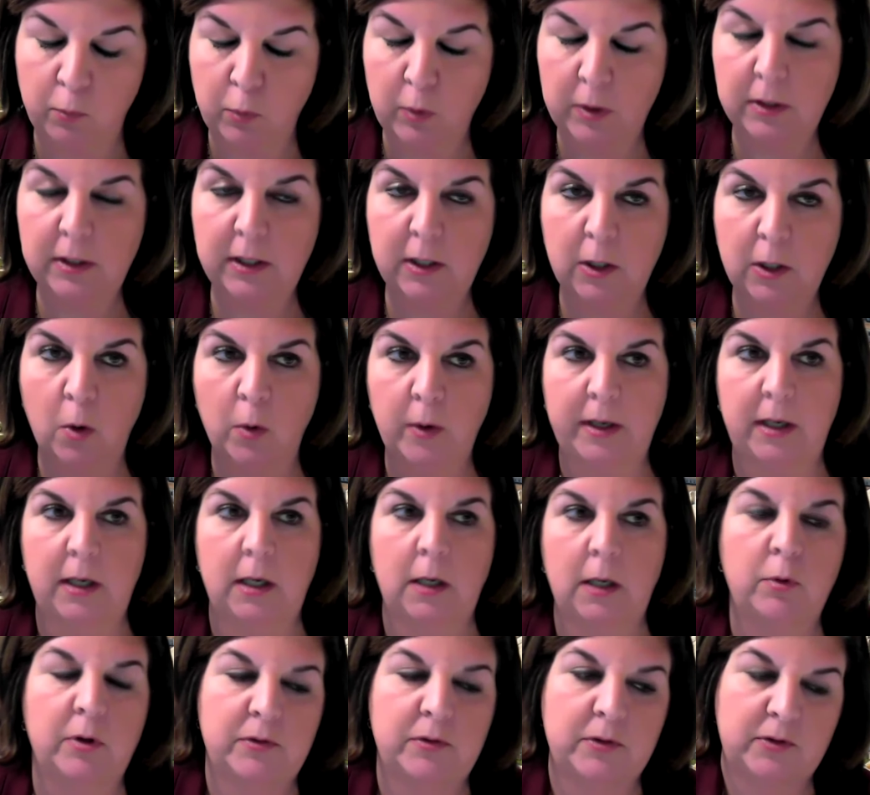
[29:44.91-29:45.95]
really going
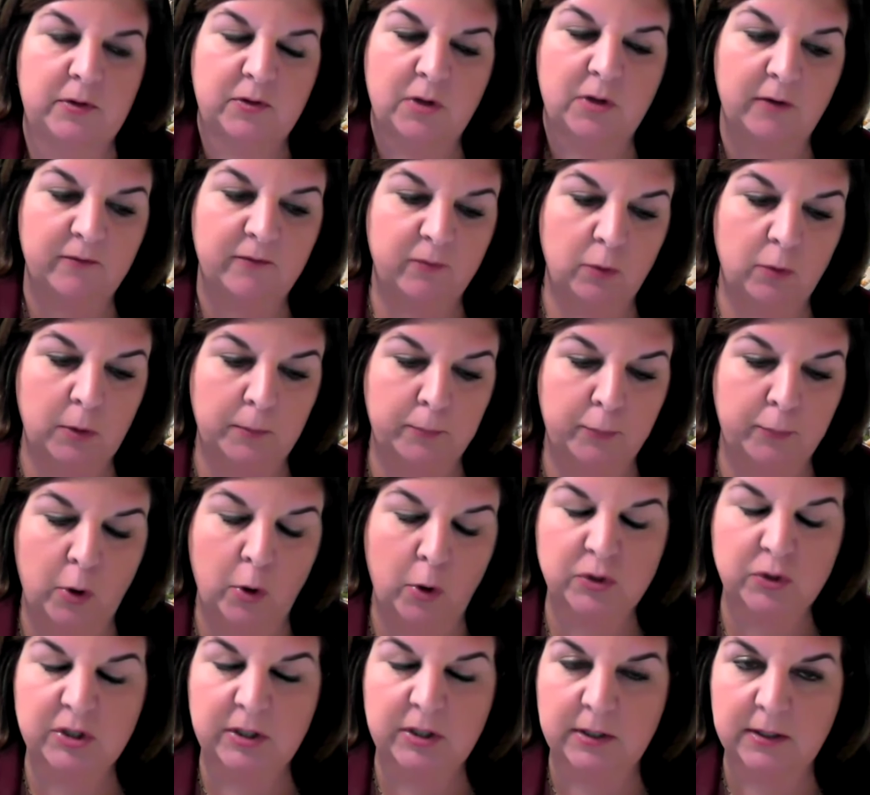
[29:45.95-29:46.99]
in with a thoughtful
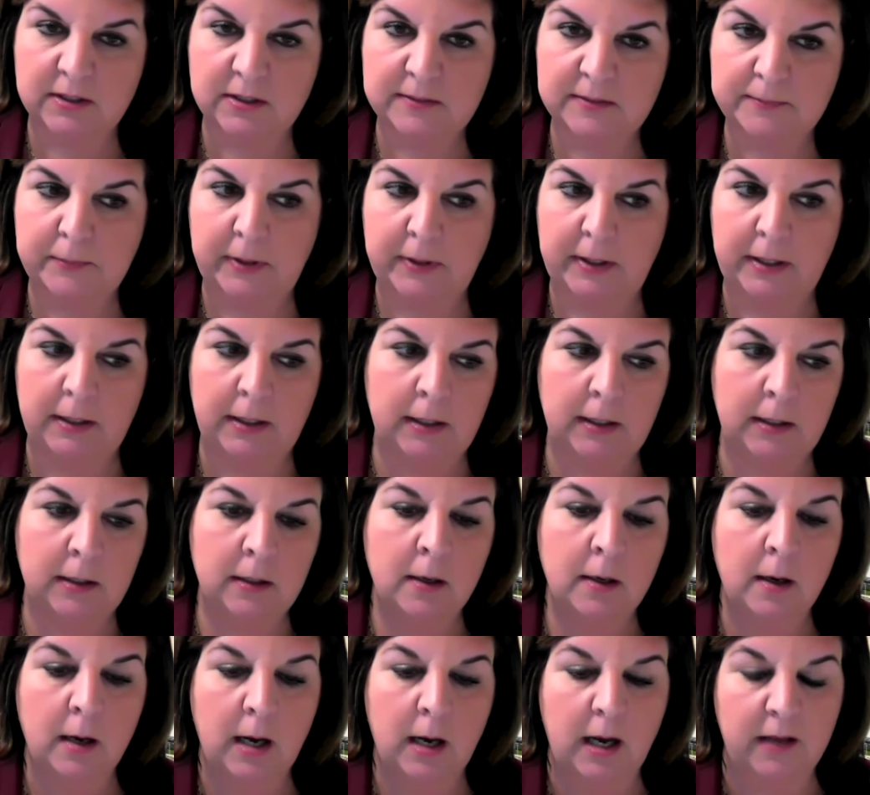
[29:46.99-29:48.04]
approach and explaining,
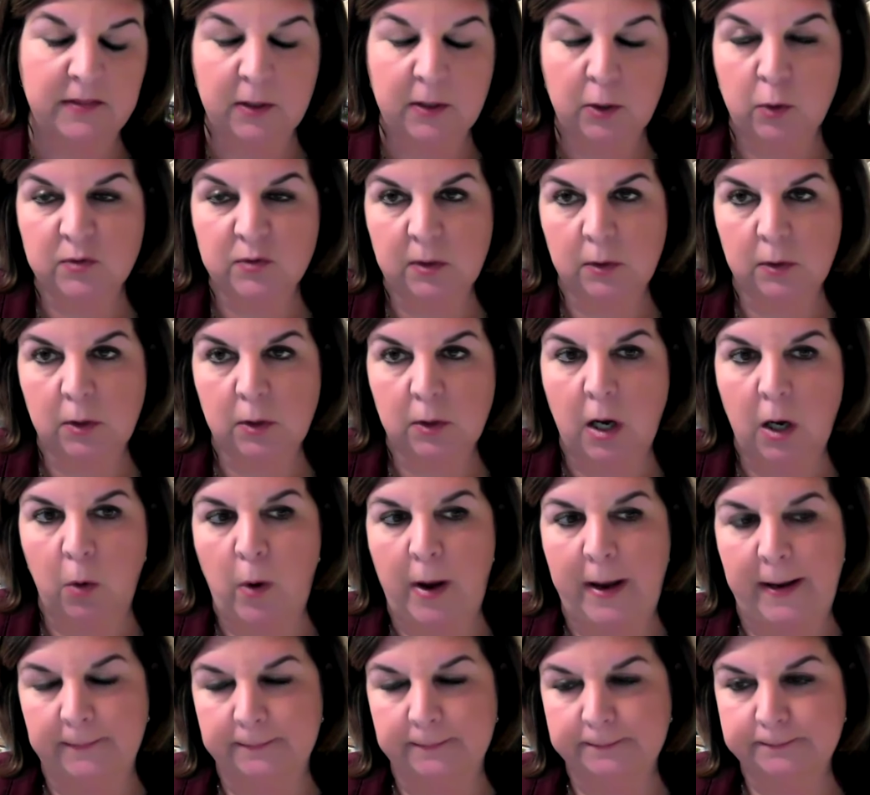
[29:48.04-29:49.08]
I think, goes a long
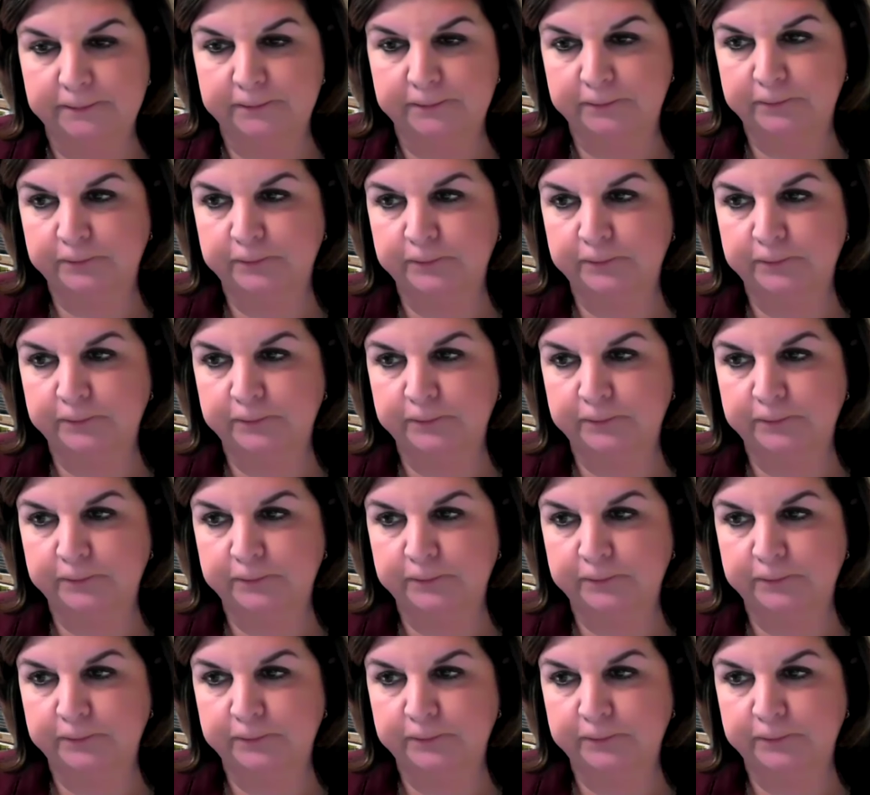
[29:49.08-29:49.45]
way.